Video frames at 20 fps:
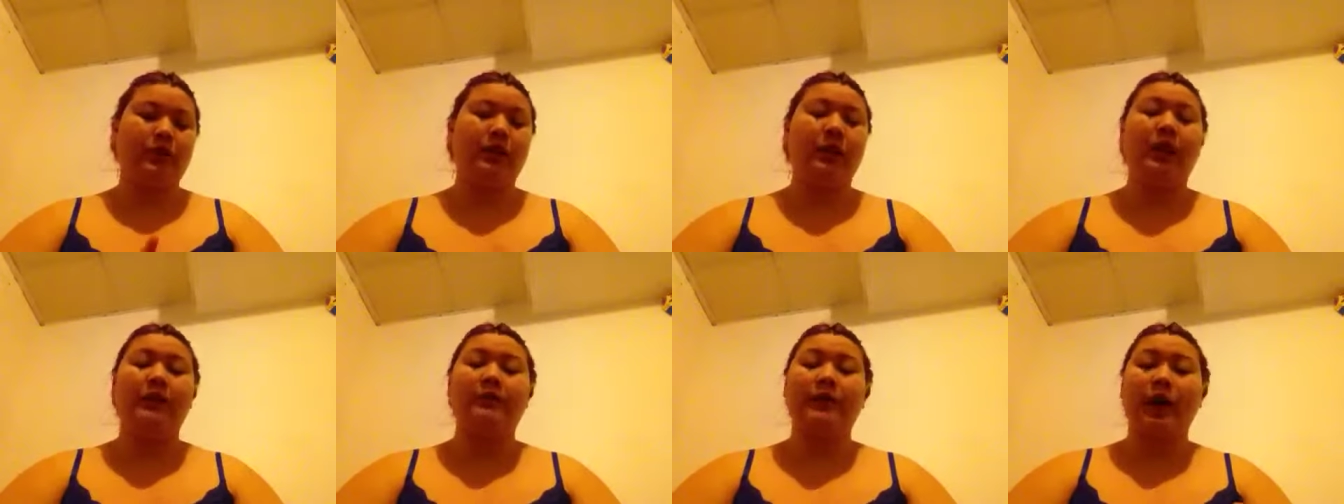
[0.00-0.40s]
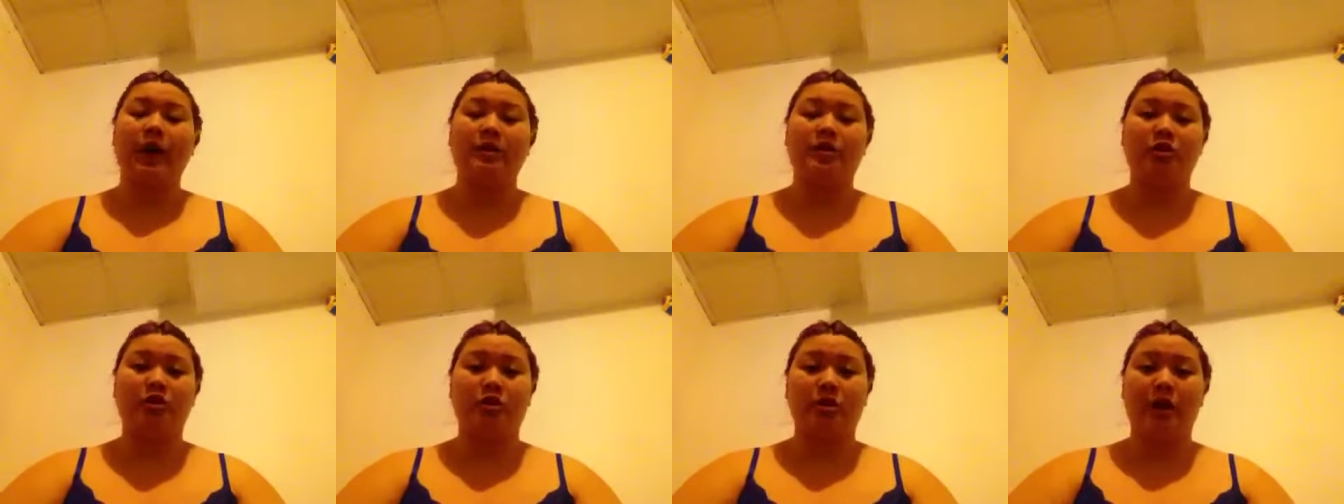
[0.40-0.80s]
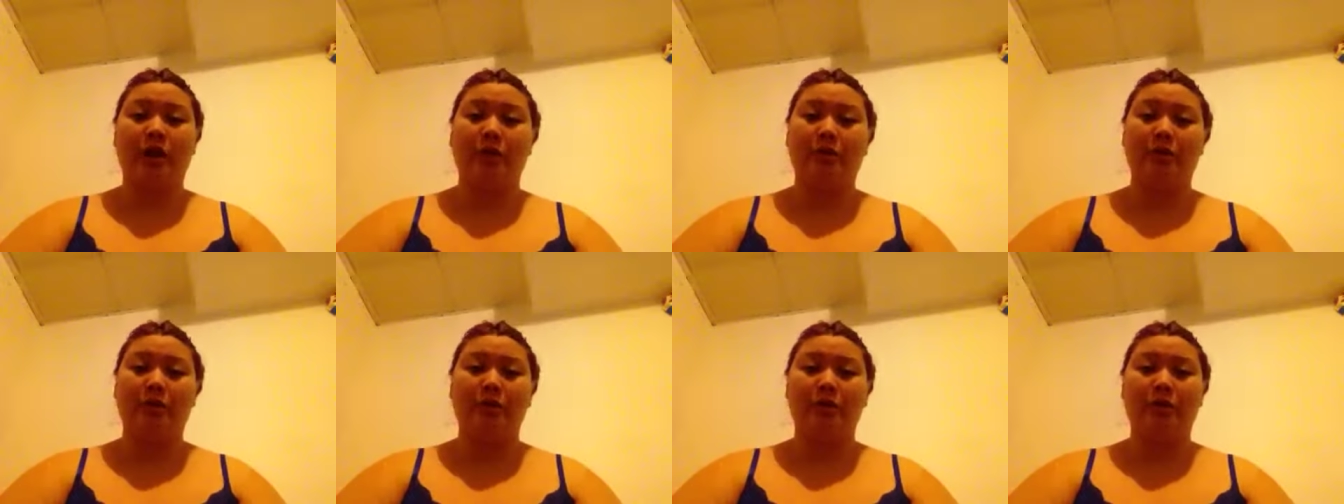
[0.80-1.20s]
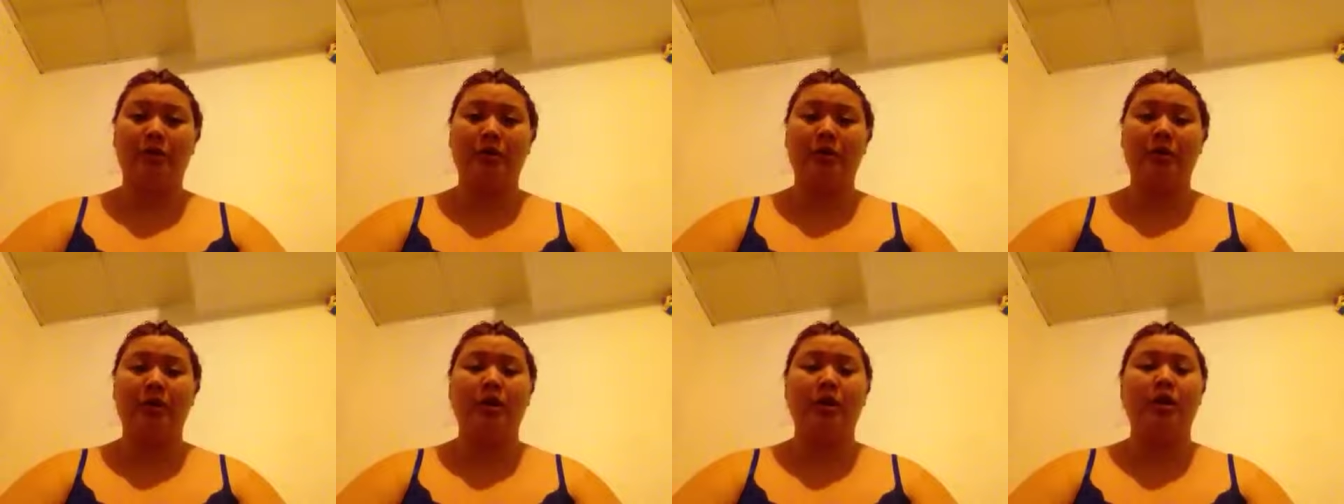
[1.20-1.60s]
I've got your
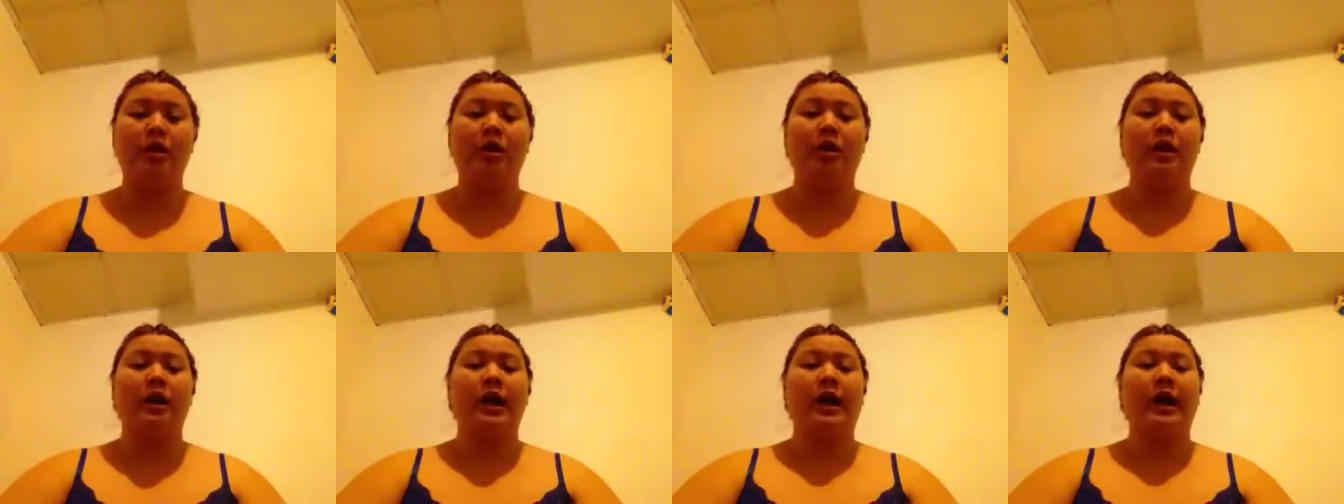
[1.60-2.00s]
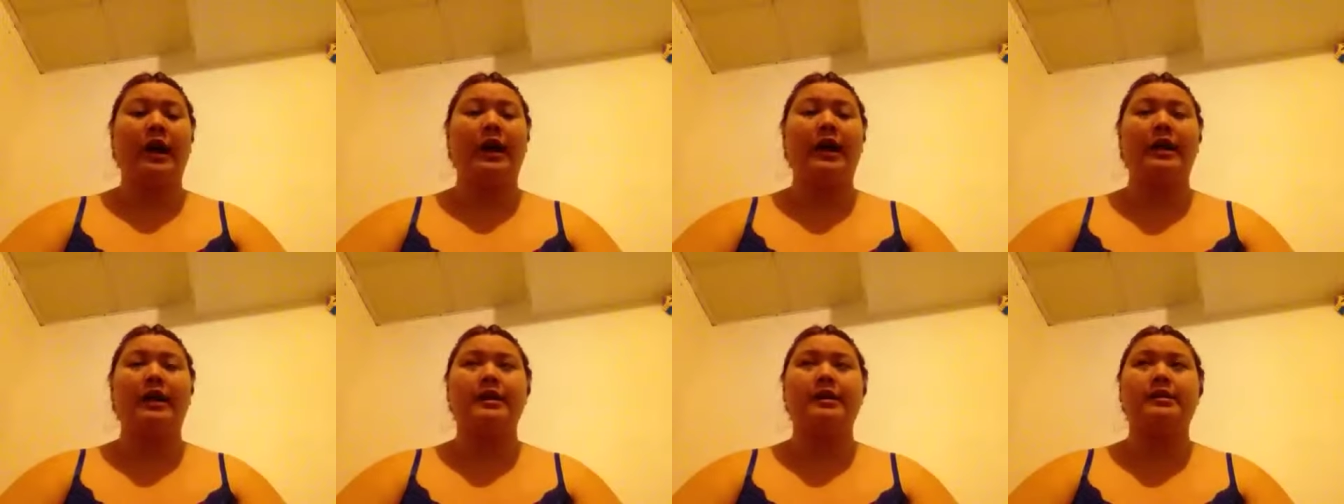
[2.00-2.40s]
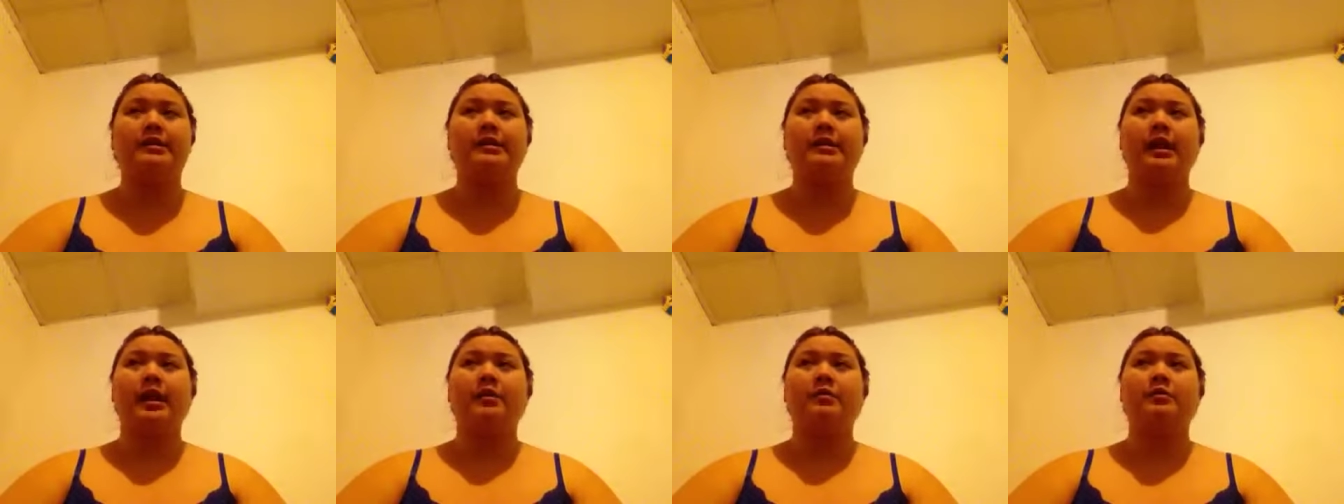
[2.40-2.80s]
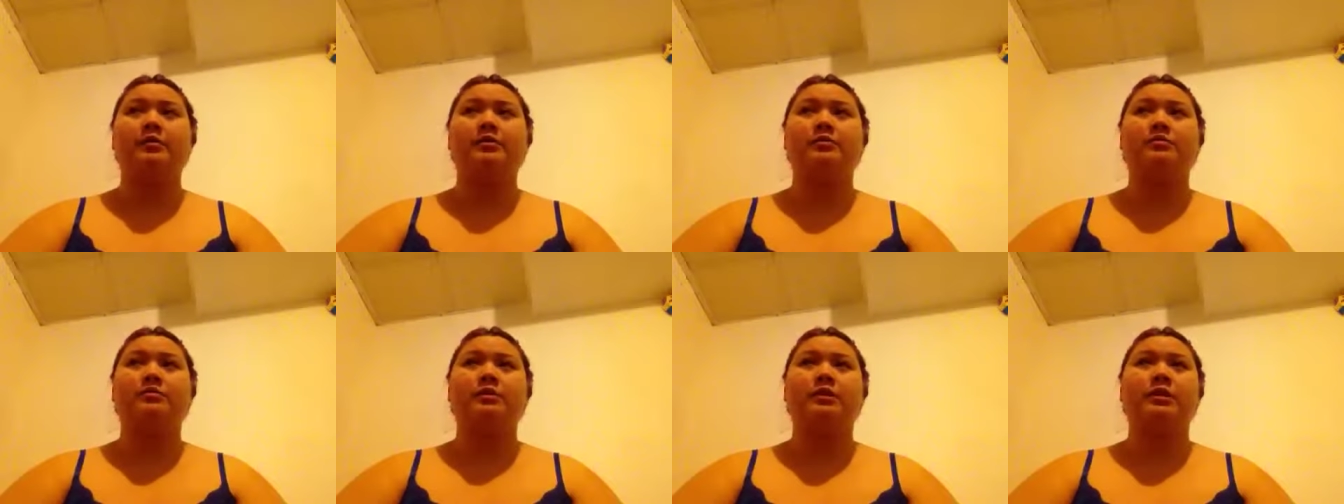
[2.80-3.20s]
number, and I
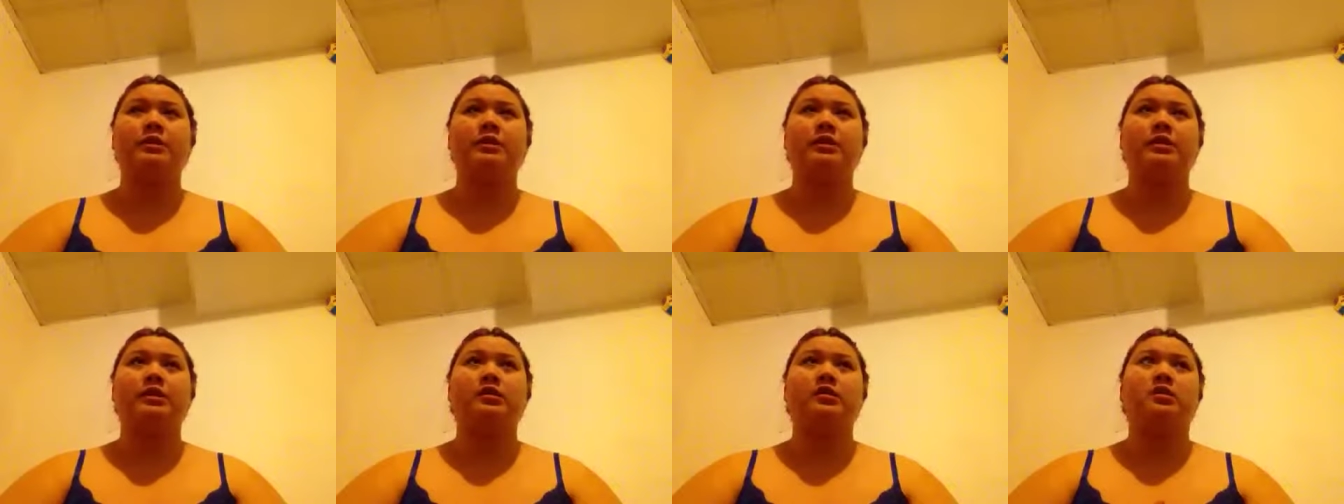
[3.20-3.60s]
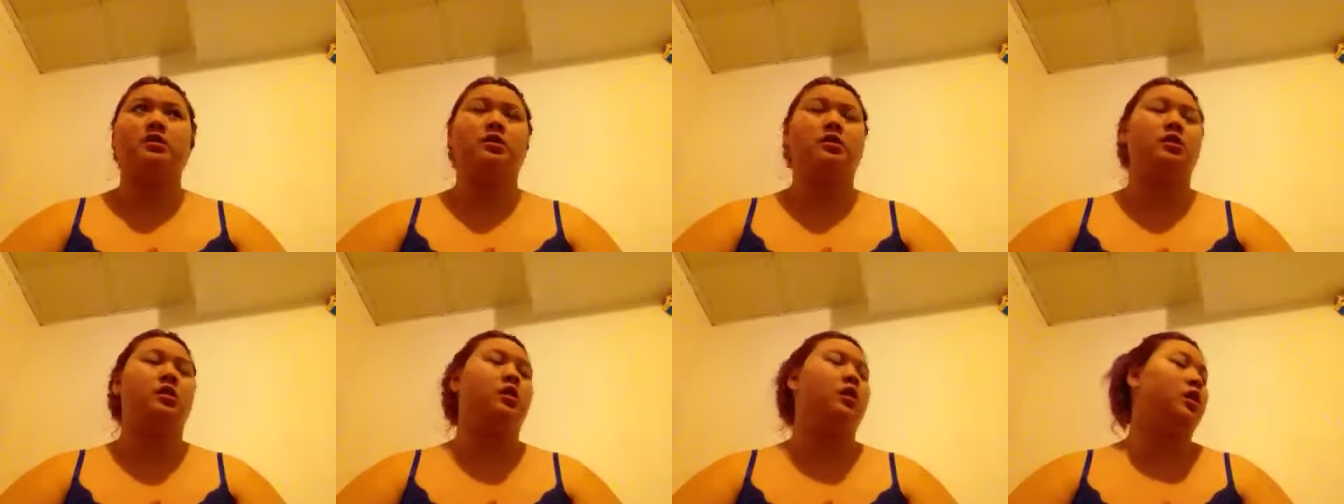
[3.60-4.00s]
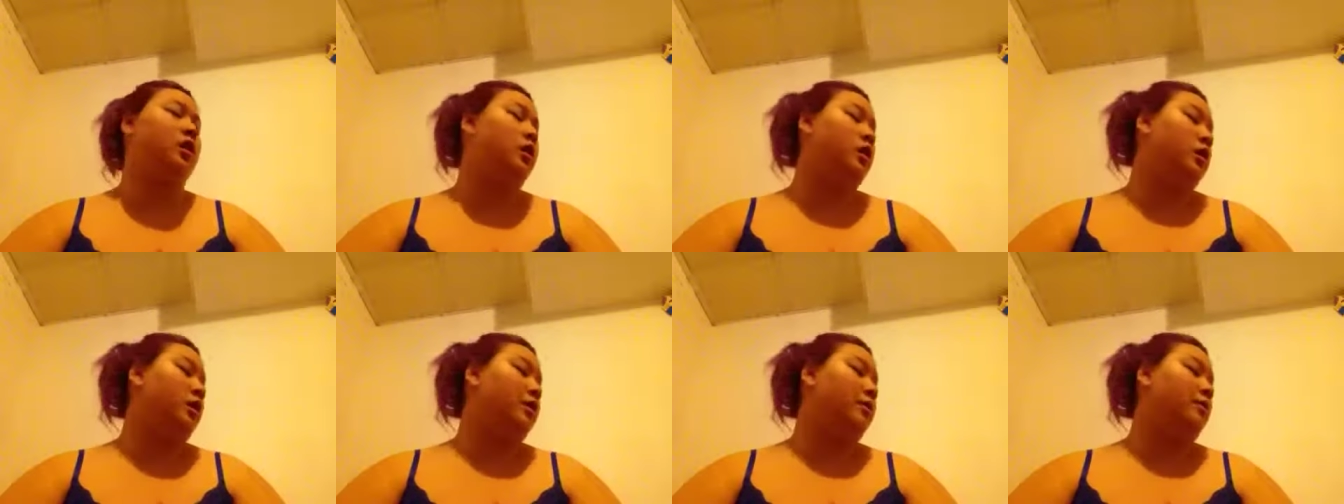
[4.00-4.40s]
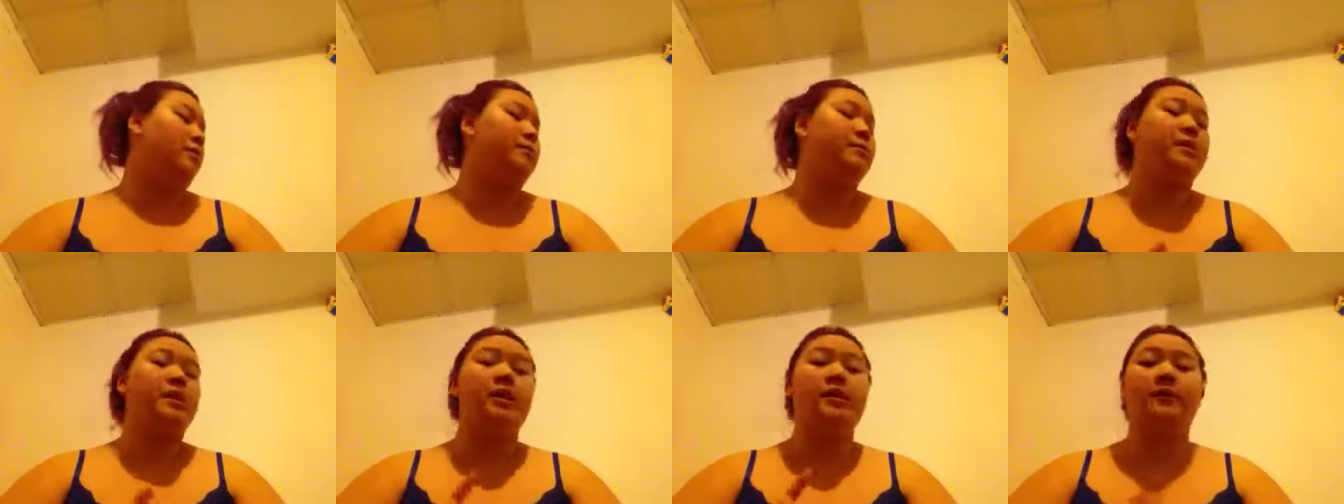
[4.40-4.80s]
was reading um,
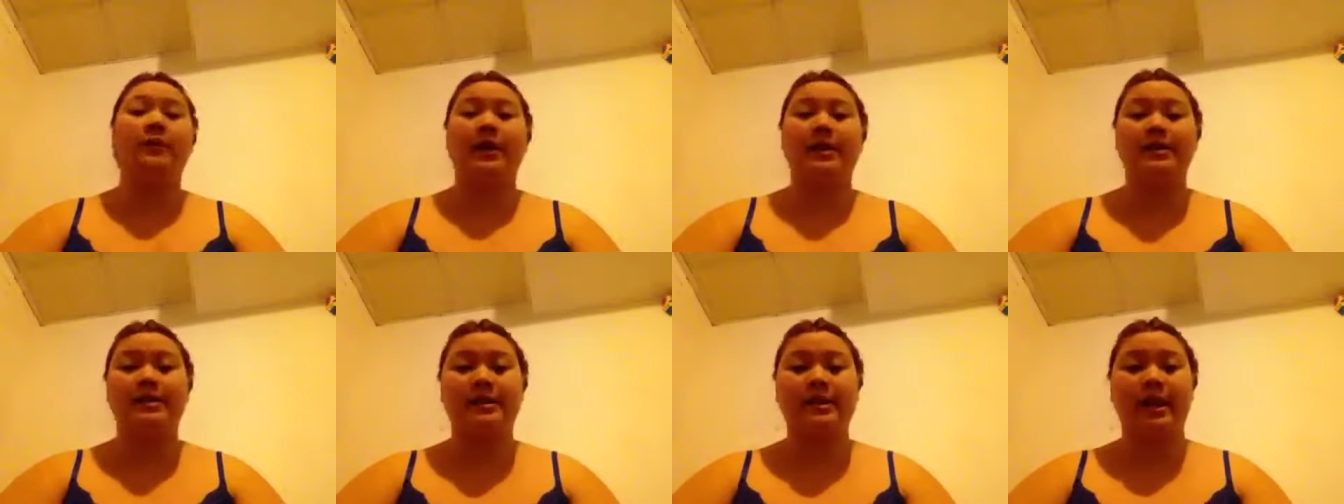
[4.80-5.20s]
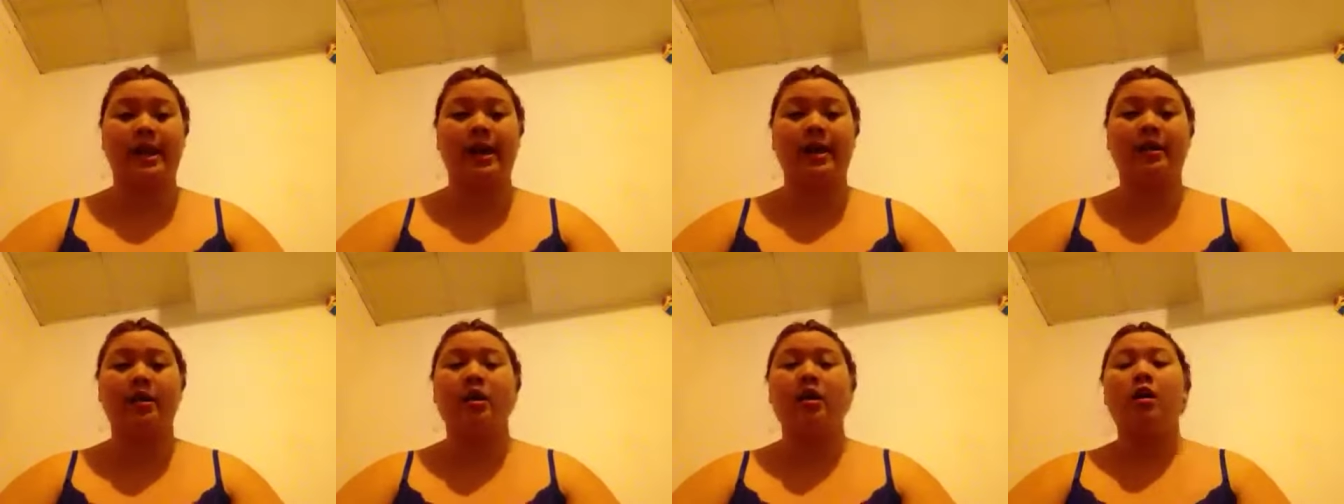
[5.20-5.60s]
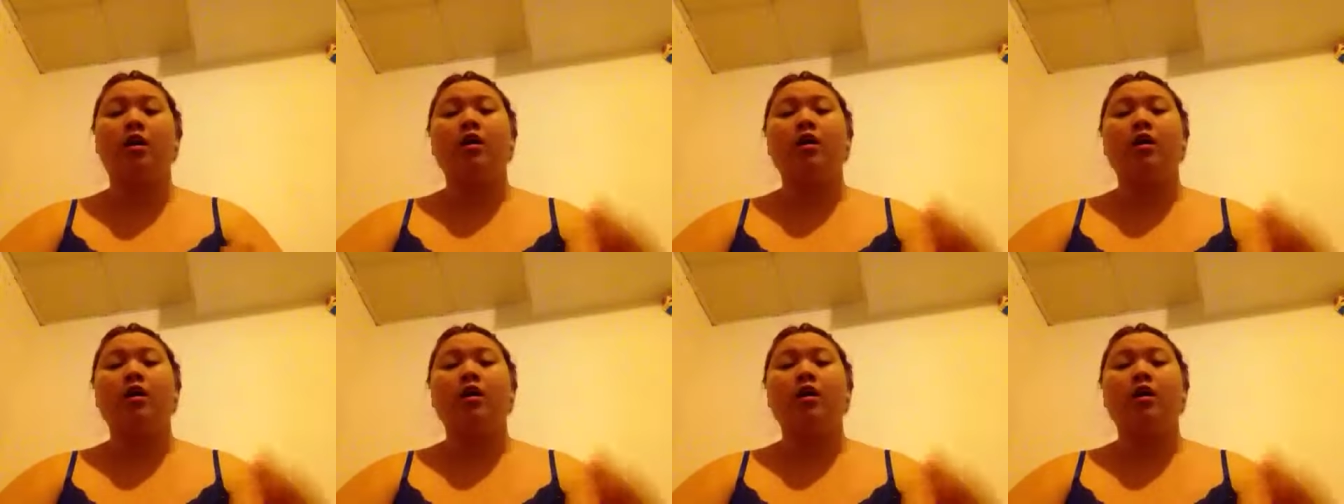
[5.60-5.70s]
If I Stay.